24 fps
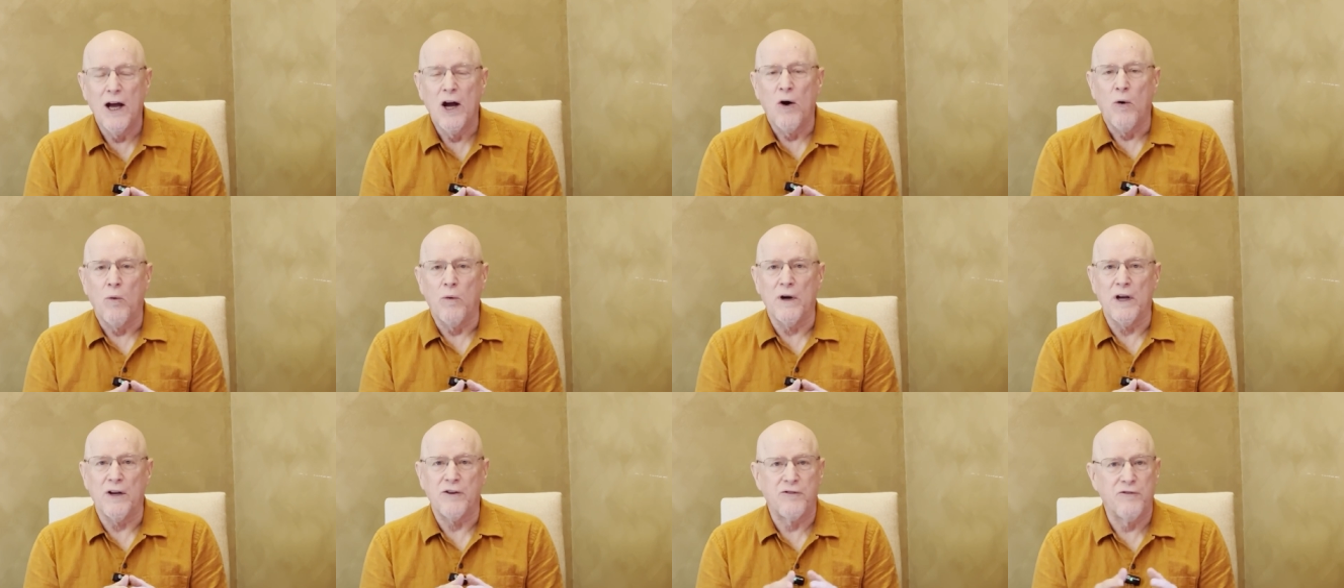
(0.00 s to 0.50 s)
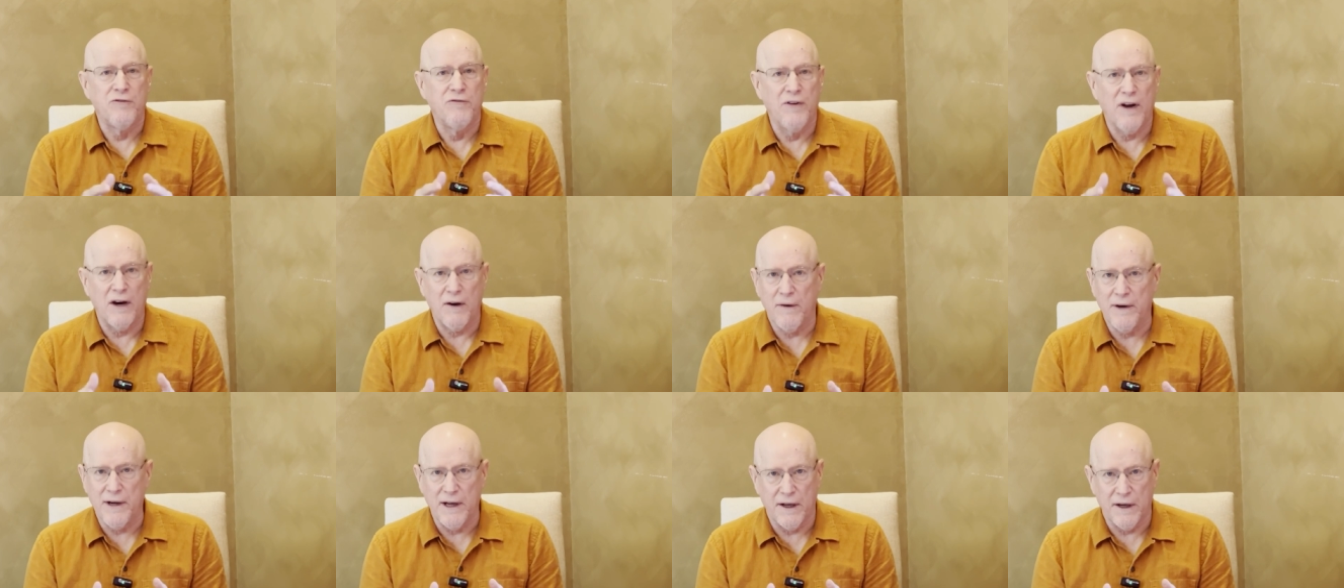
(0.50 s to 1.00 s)
when it's
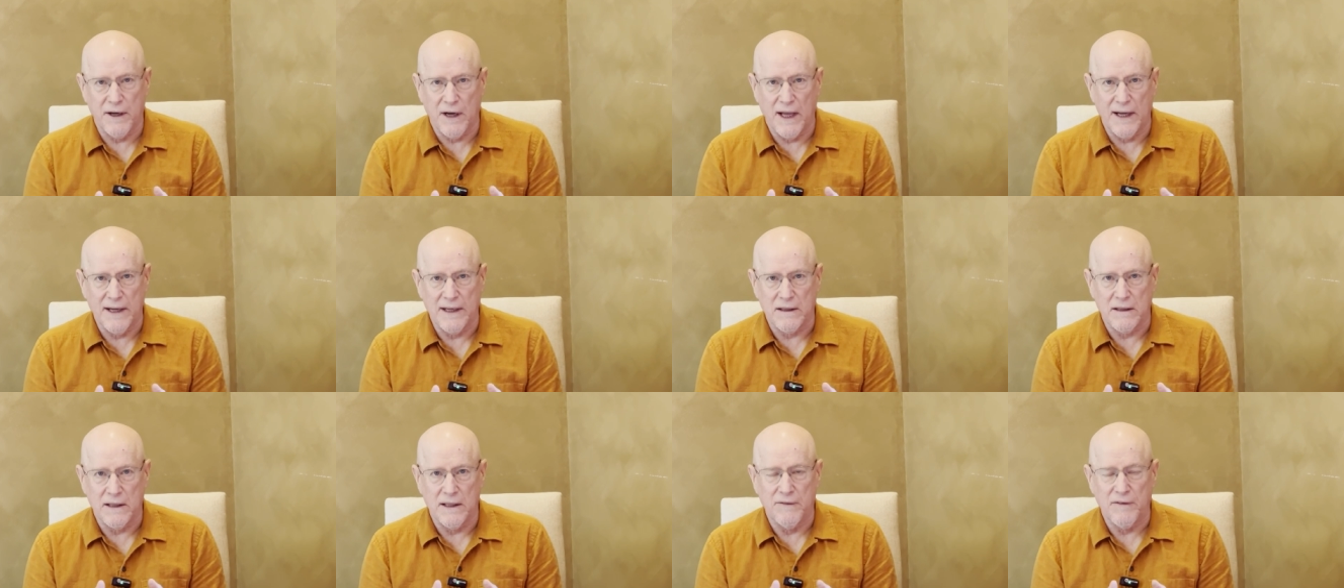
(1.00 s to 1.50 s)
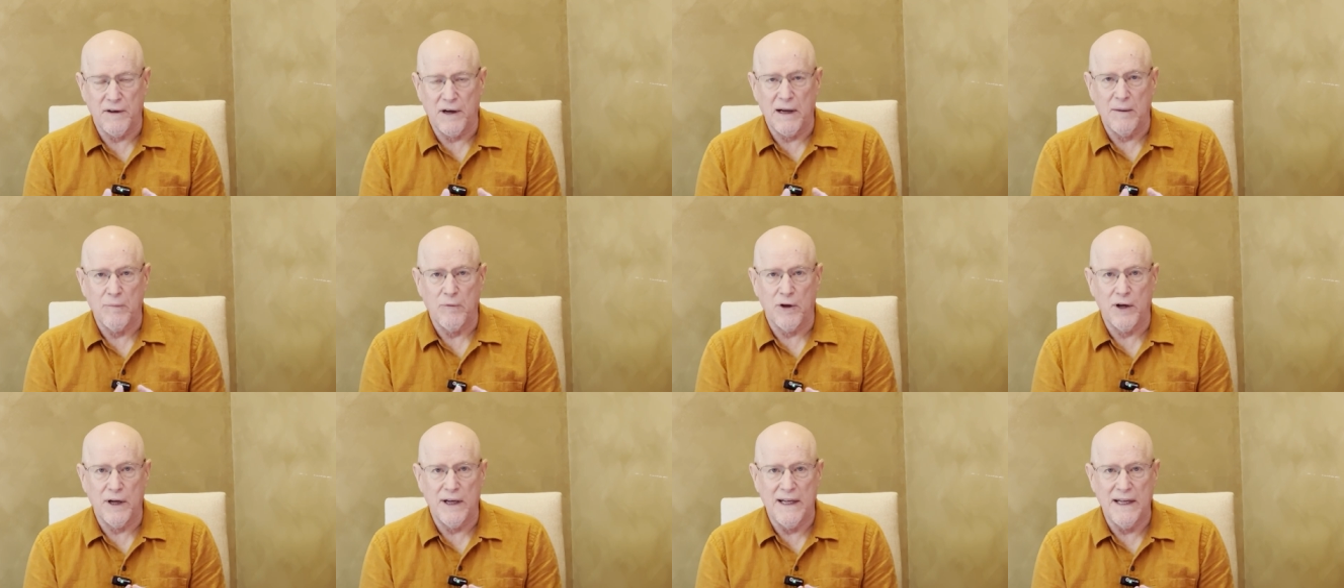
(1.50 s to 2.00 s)
very unlikely that I'm
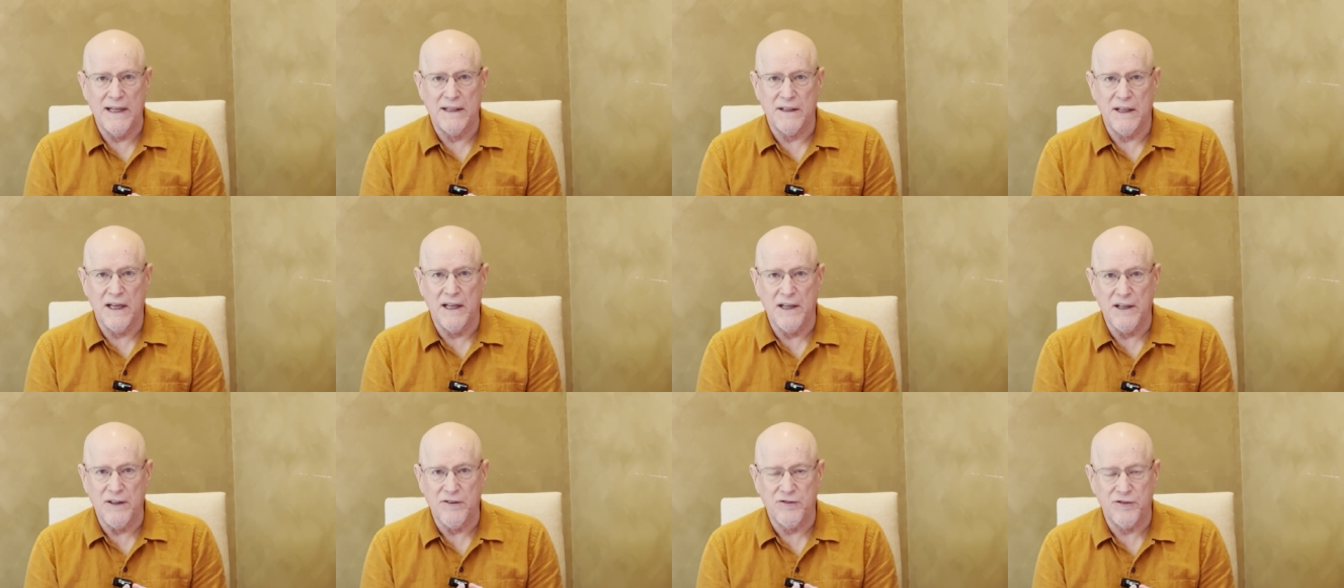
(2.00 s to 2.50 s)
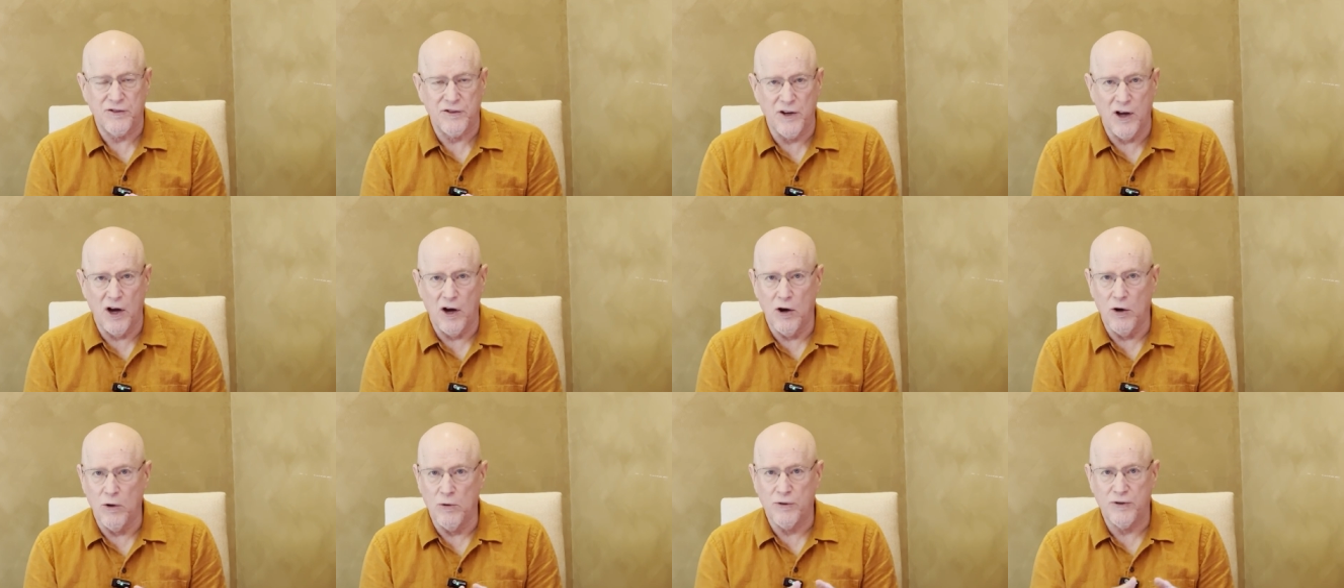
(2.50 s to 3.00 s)
going to hit any
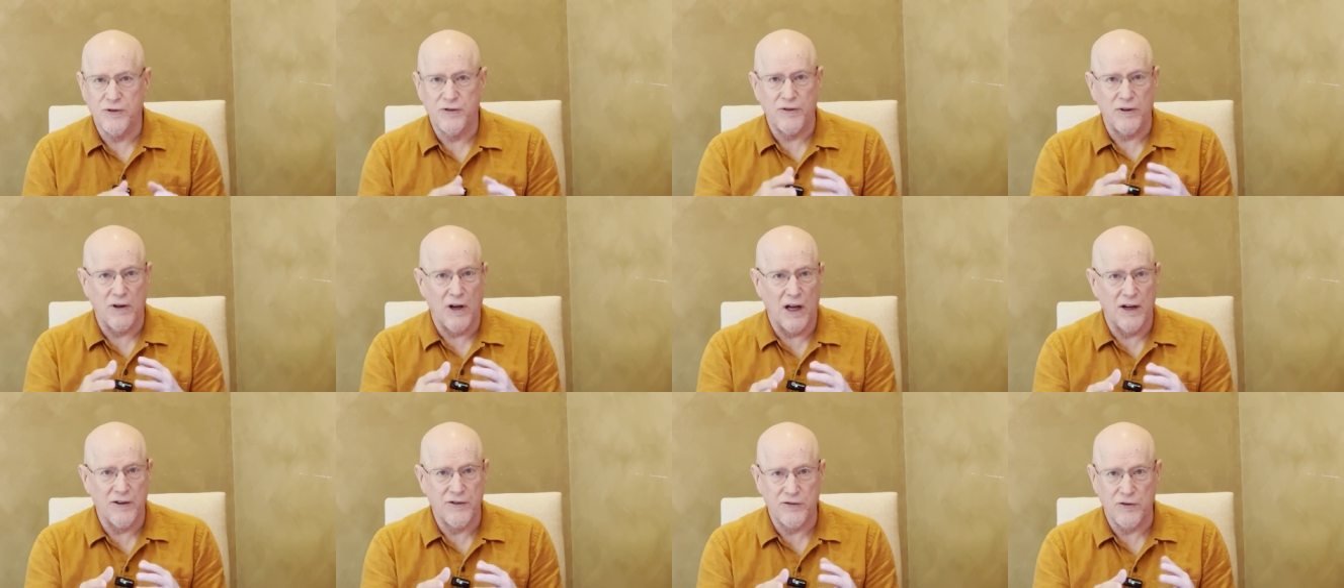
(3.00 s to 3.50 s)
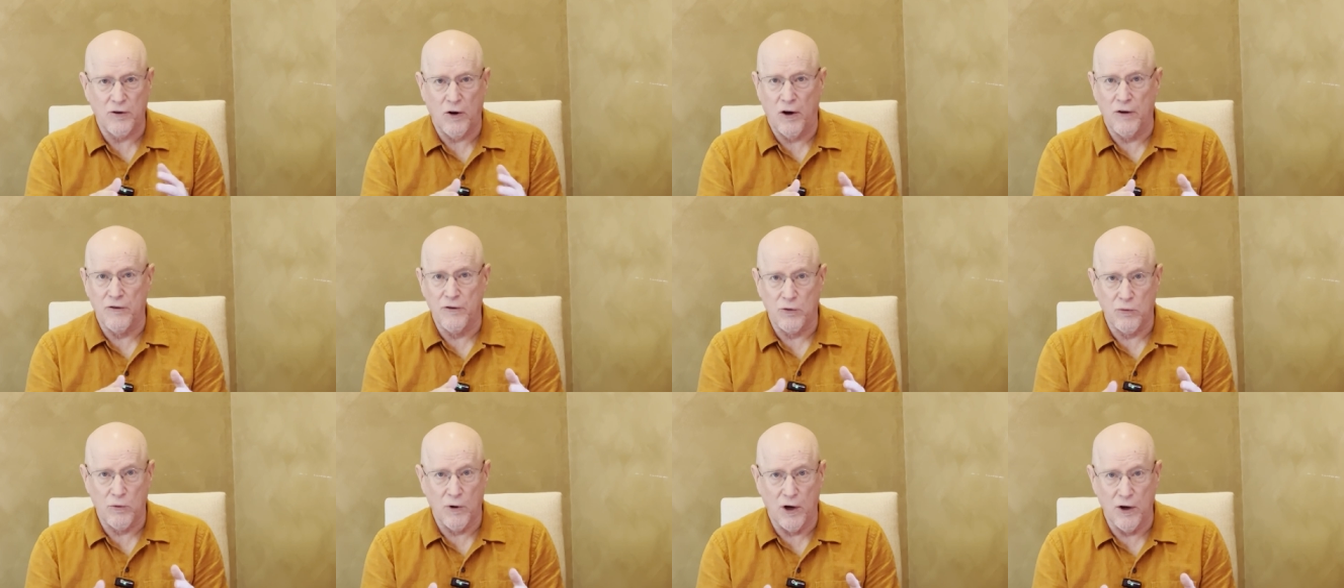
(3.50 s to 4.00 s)
snow slush on
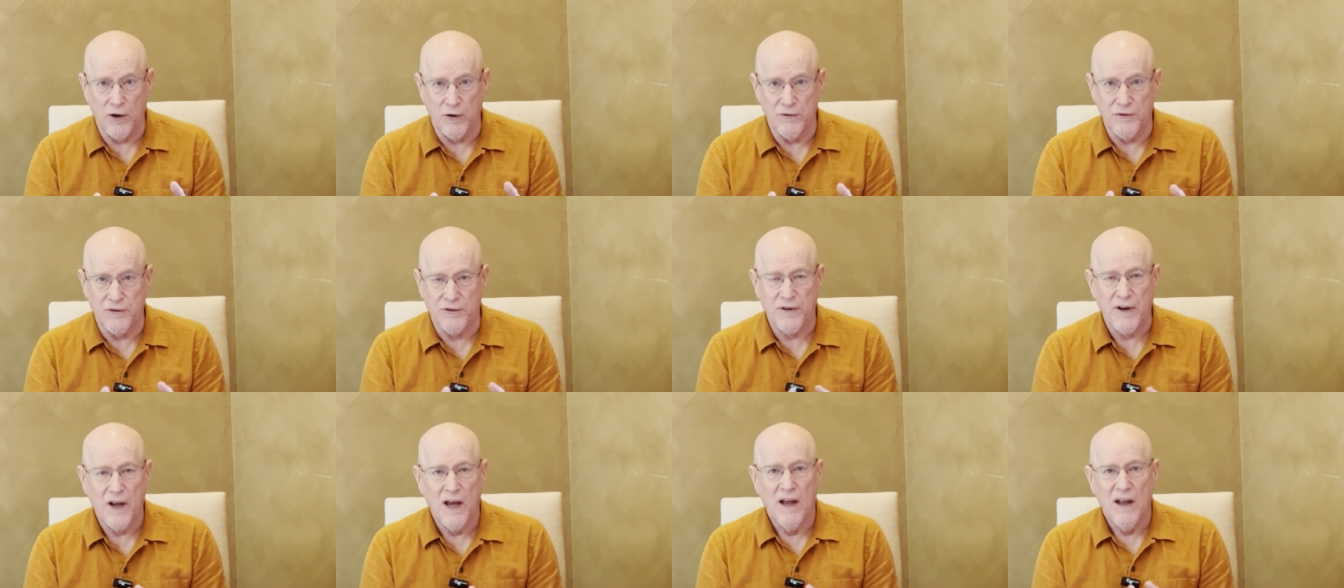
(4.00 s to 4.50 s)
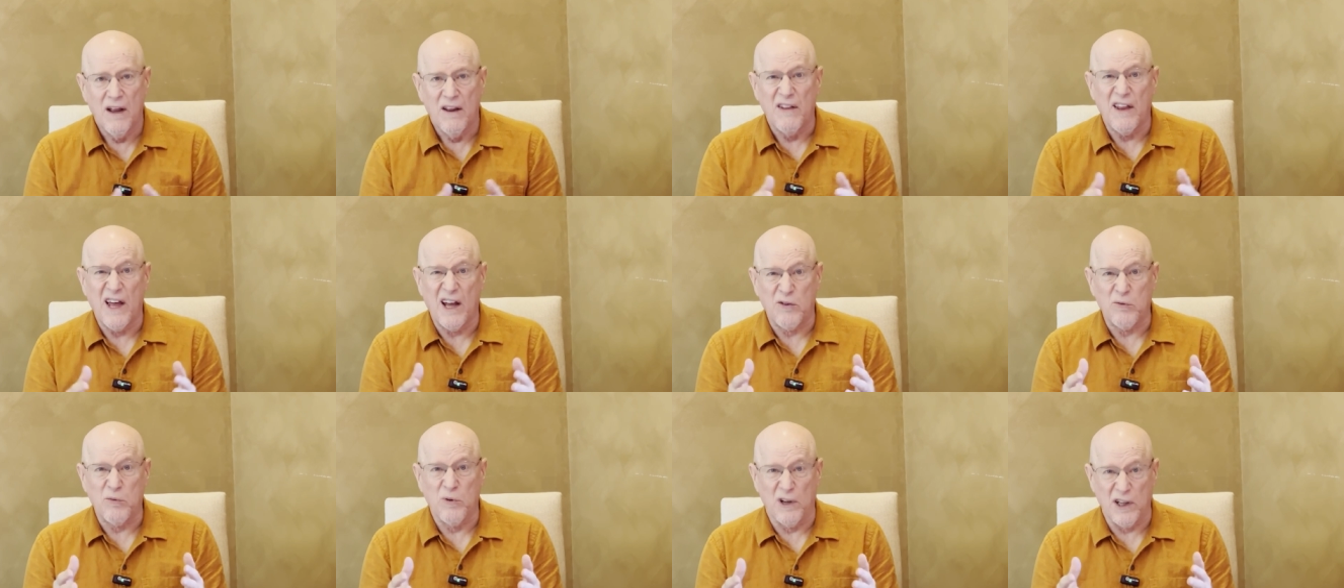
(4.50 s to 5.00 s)
the roads
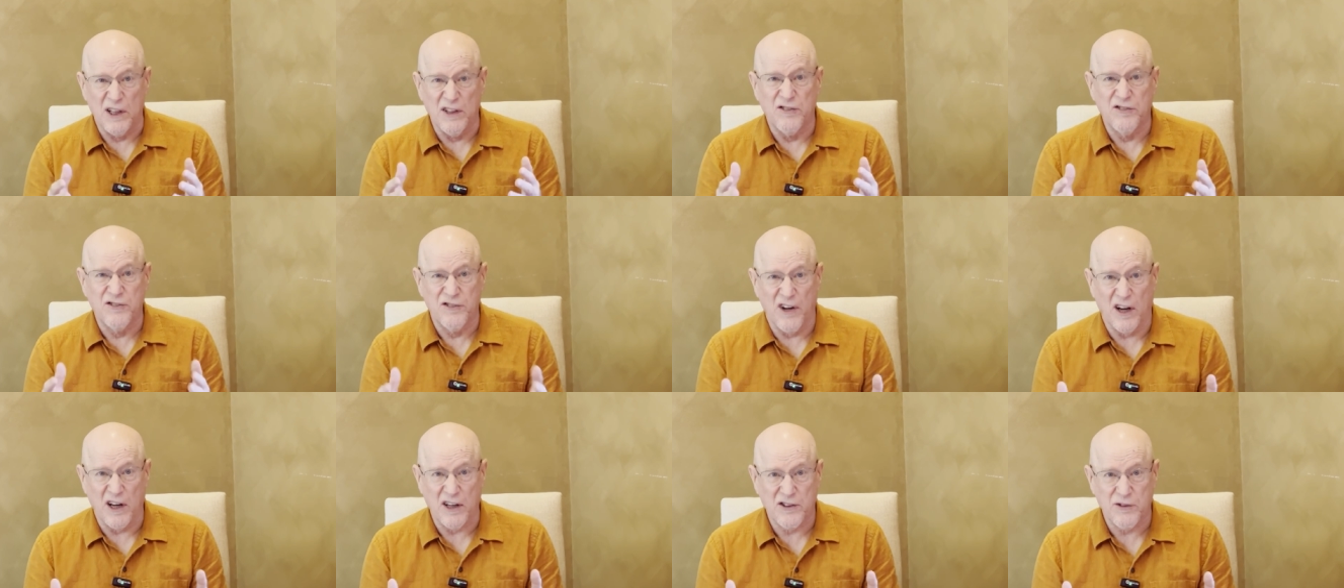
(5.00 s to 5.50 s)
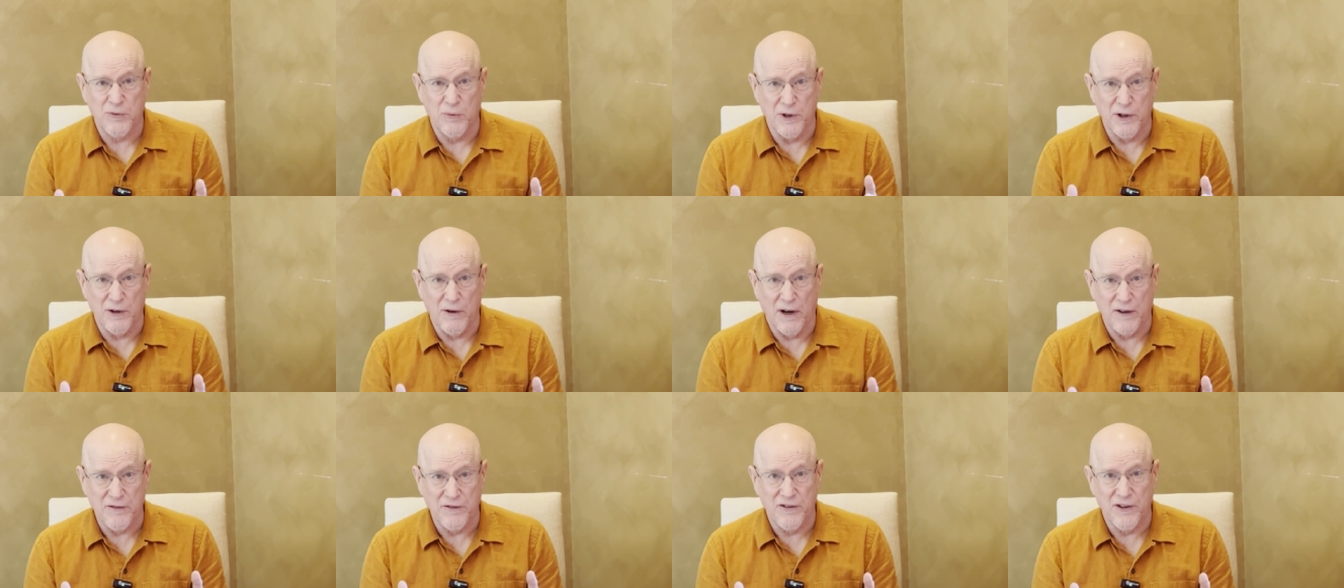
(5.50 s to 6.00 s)
that really sucks when you're
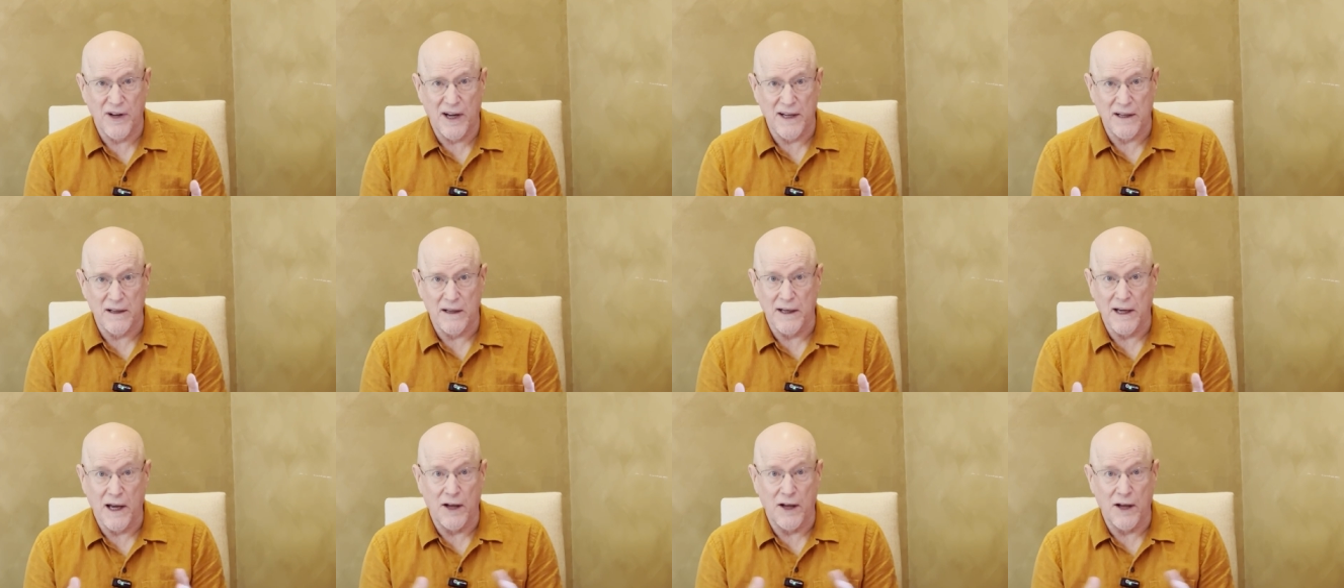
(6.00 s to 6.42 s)
out cycling.